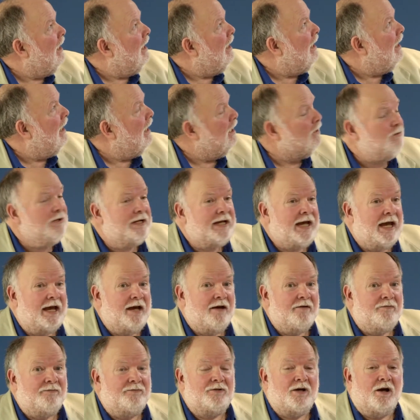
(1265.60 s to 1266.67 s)
Here we
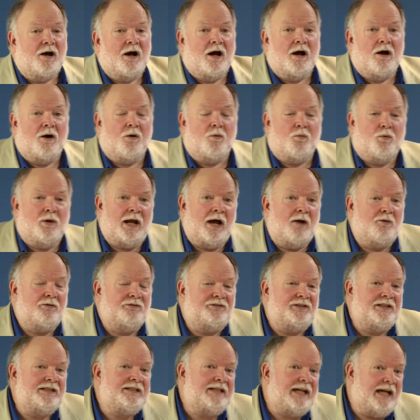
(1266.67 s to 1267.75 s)
have, when I was
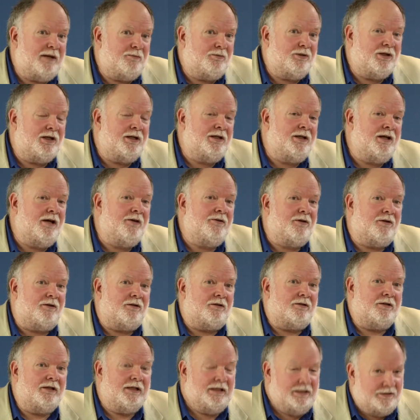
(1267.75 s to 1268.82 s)
in Canberra,
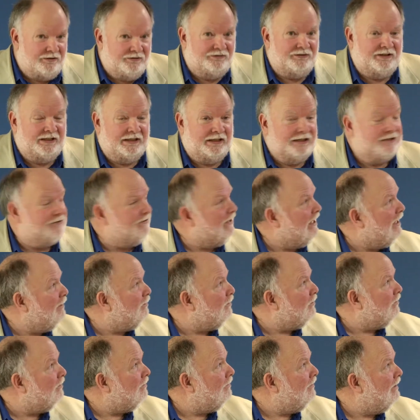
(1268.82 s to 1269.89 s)
another interesting
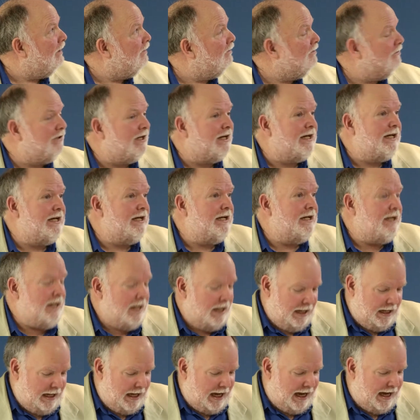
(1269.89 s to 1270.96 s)
example. There was a,
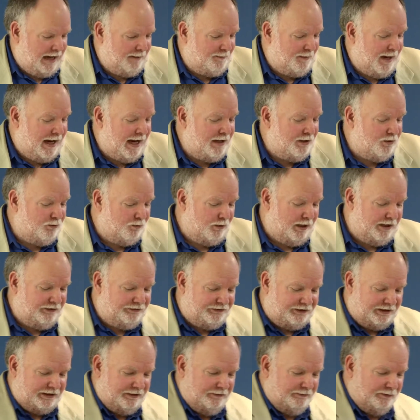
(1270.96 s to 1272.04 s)
a man
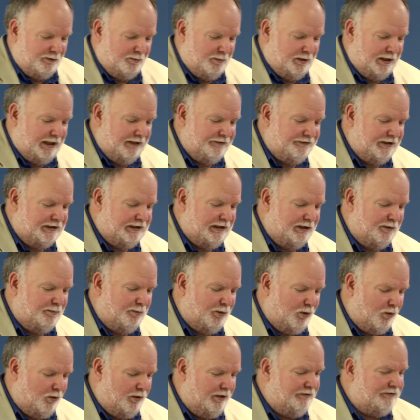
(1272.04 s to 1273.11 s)
arrested for molesting little
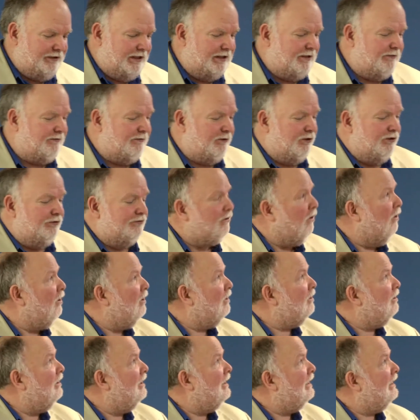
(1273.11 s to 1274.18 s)
boys, and the first
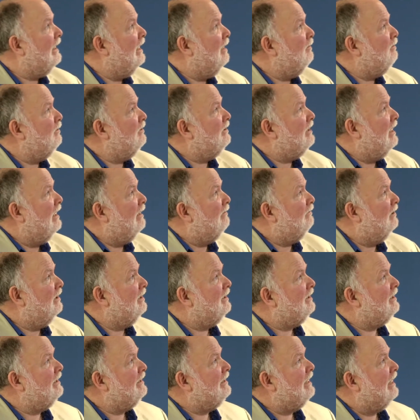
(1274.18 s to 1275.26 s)
article in the Canberra Times, look at
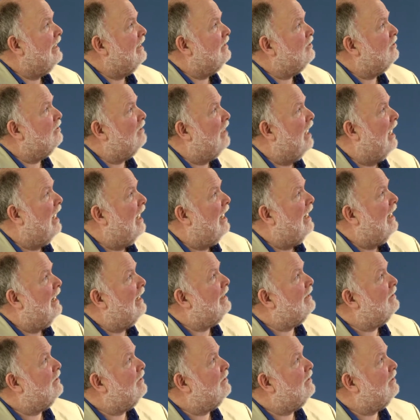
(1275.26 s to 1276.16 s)
the date, July 8,